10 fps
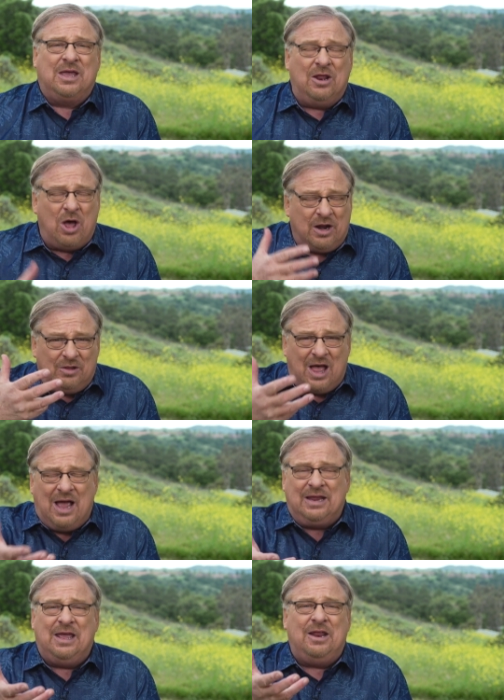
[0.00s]
get in
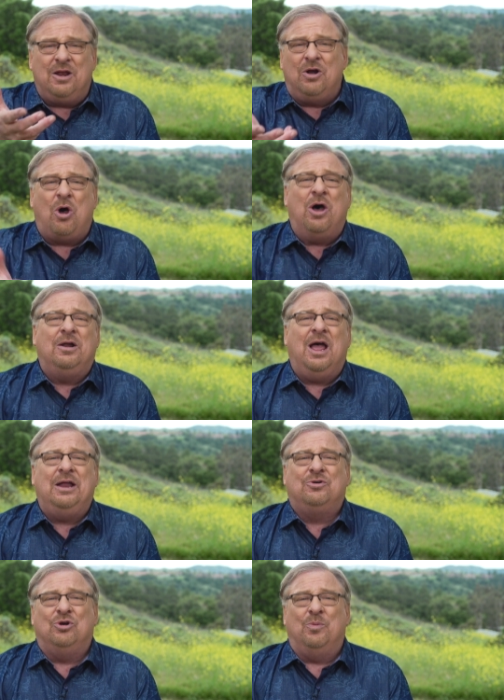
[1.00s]
an
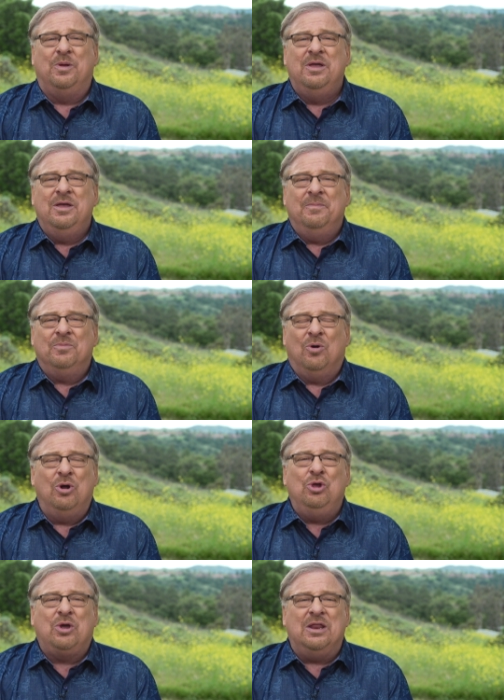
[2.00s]
online group.
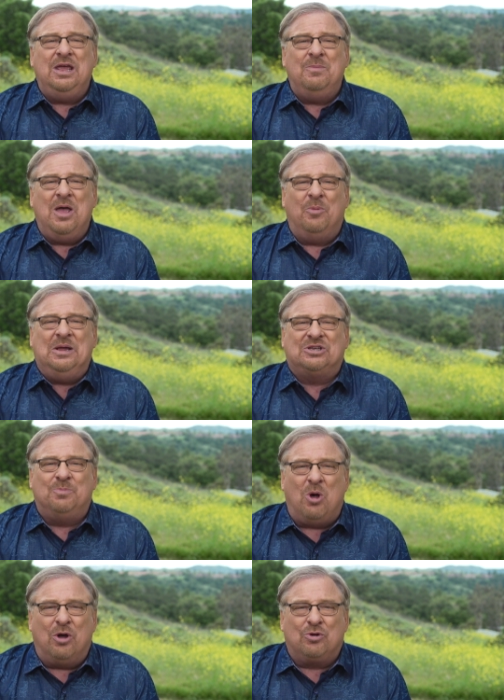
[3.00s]
Or you can email me,
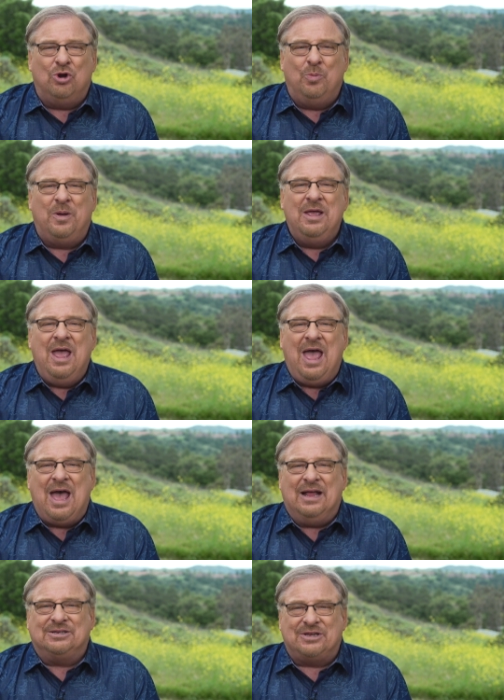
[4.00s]

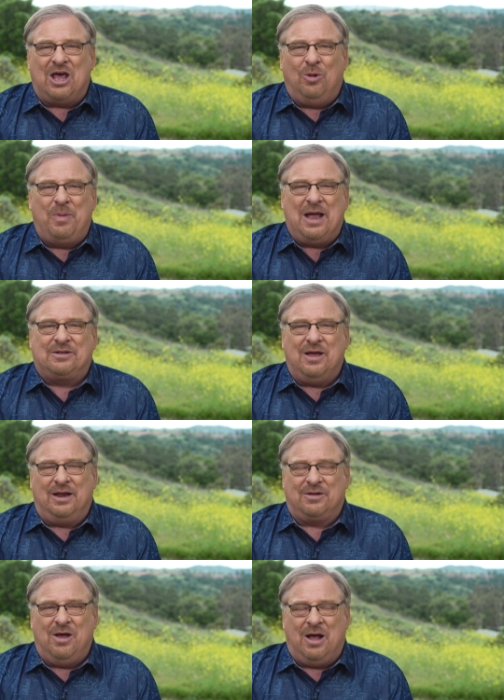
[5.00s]

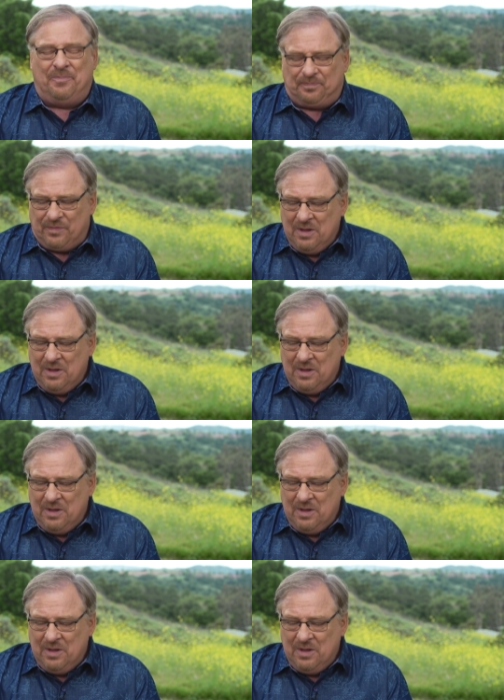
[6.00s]
smallgroup@saddleback.com.